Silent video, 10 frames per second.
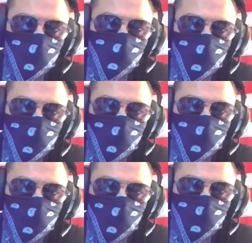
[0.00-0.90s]
going to make
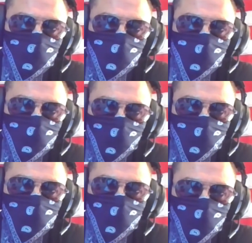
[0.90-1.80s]
a difference. Trust
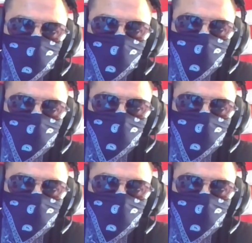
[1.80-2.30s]
me. I've